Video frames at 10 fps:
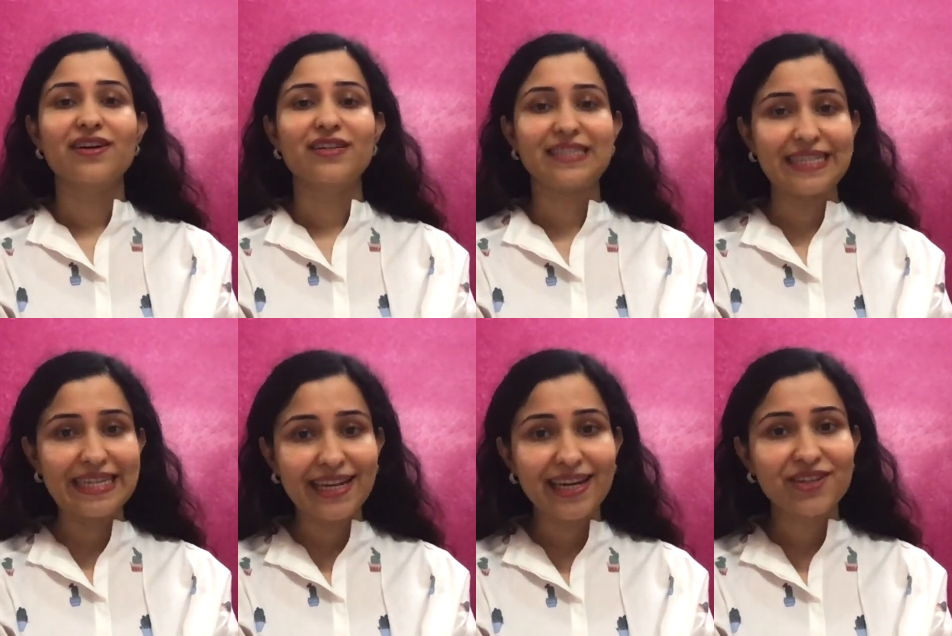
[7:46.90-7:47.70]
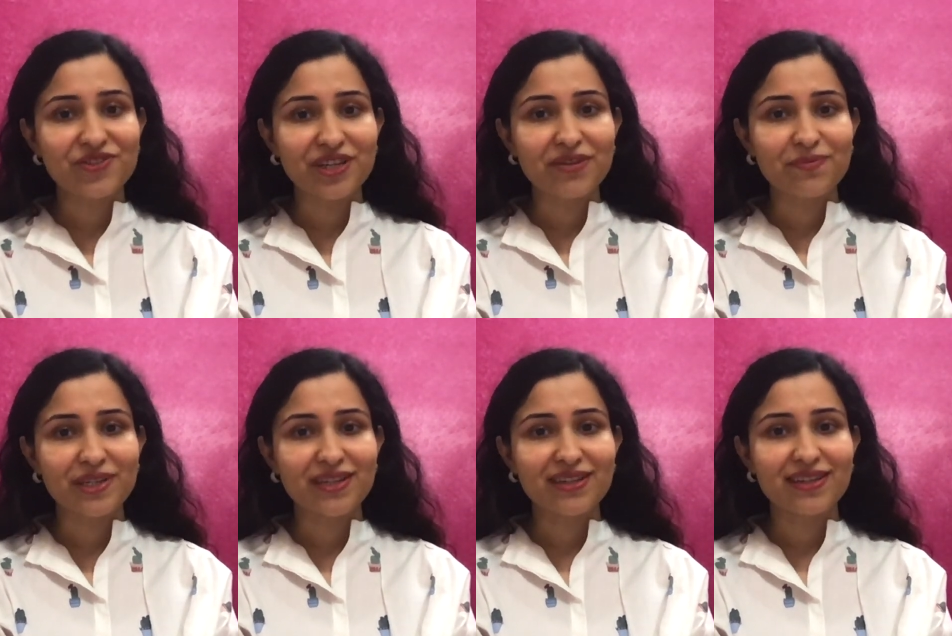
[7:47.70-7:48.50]
delay
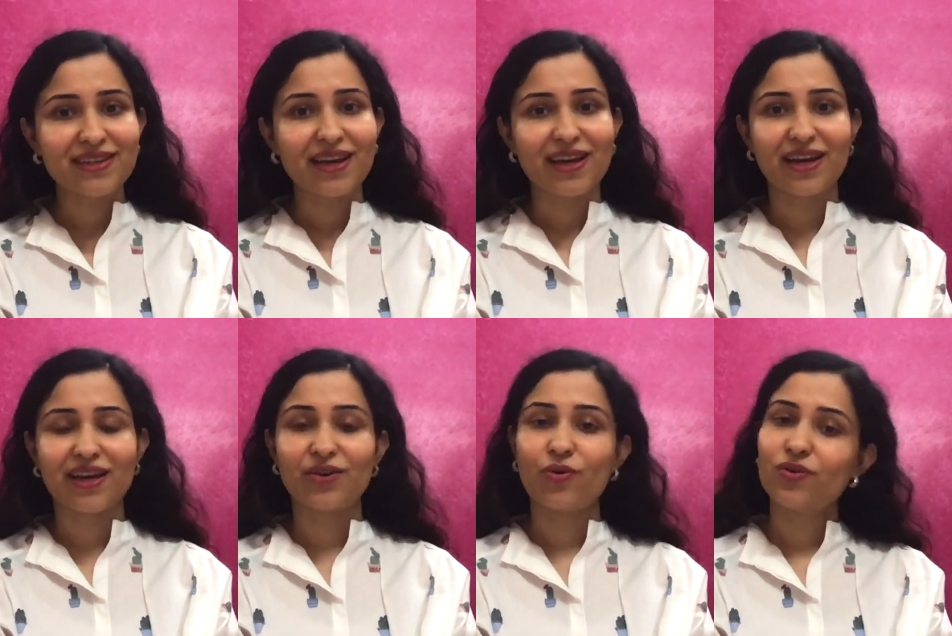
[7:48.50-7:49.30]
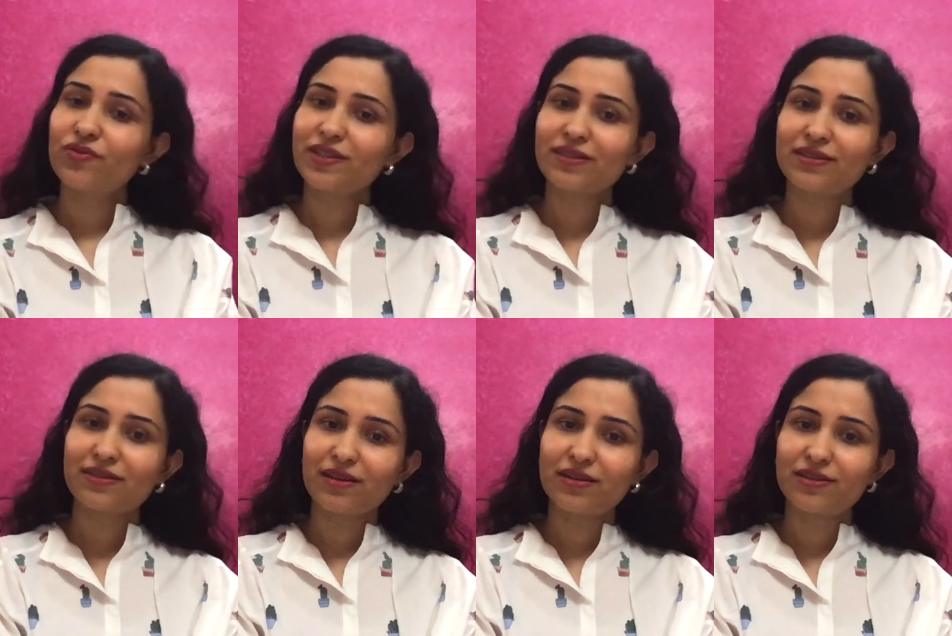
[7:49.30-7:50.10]
treatment and always
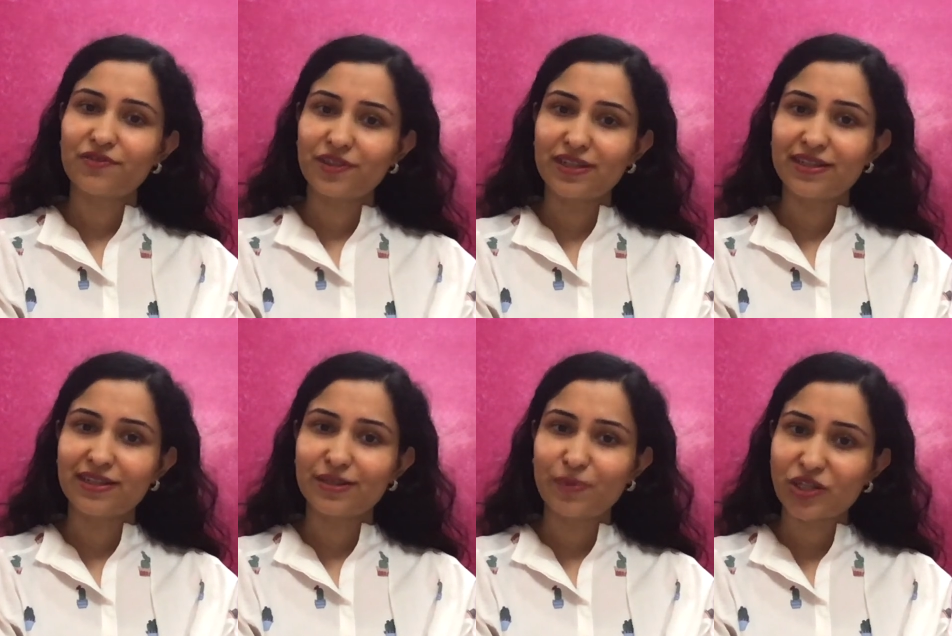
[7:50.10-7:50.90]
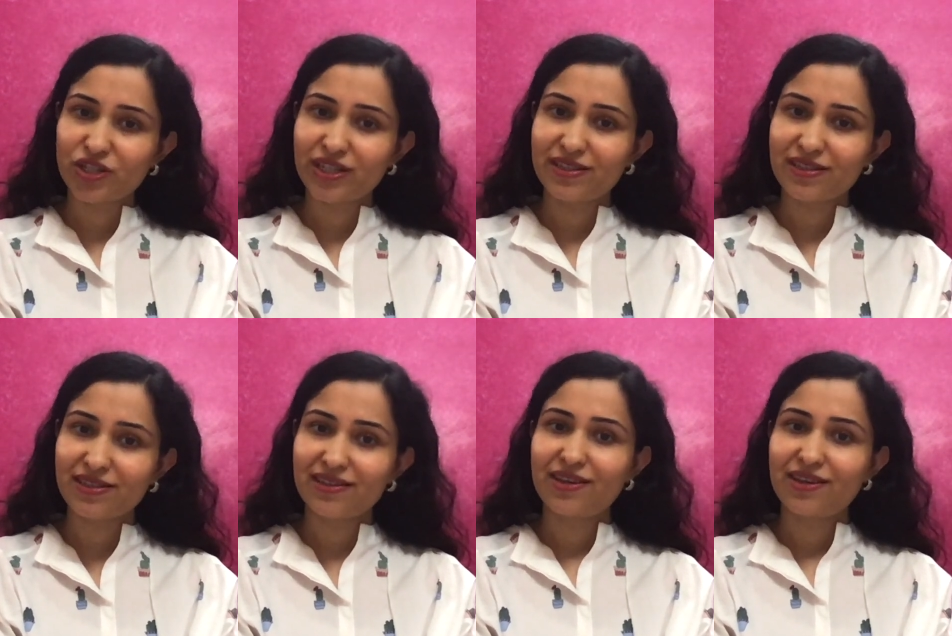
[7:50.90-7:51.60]
consult a fertility specialist